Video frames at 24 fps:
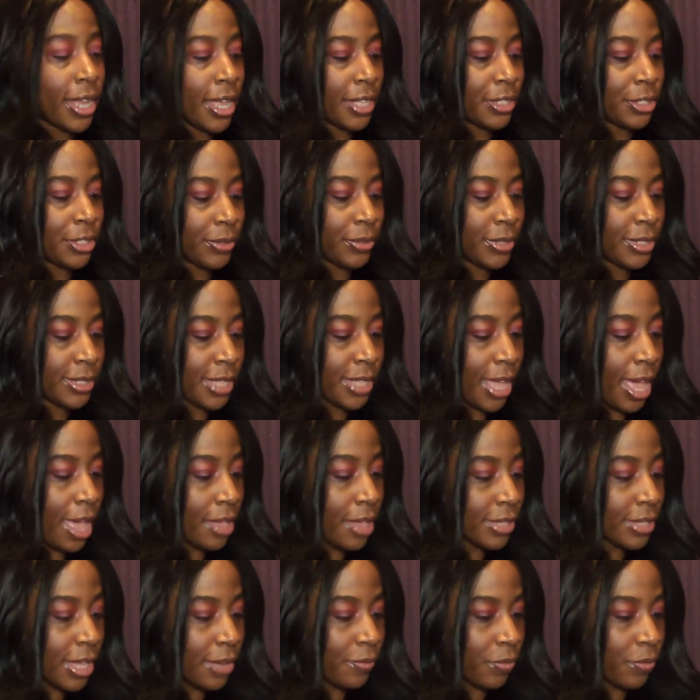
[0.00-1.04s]
So it
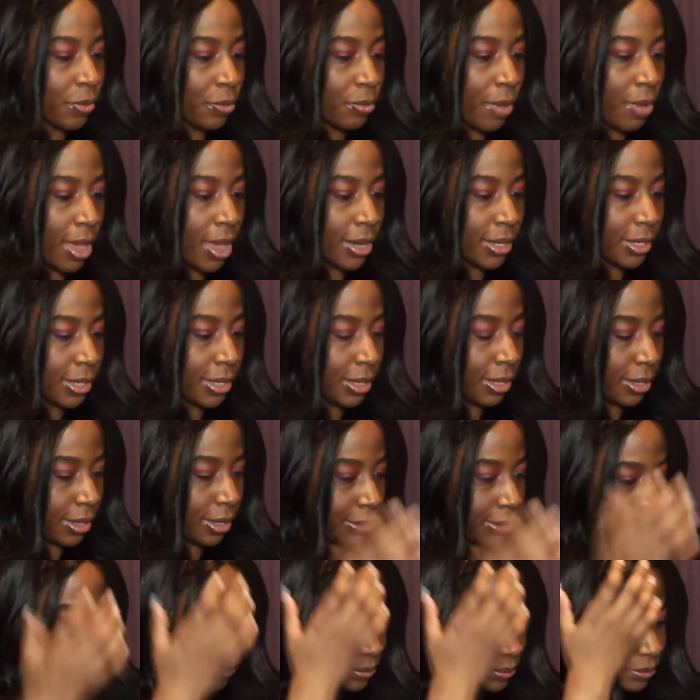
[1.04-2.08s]
sounds like Veronica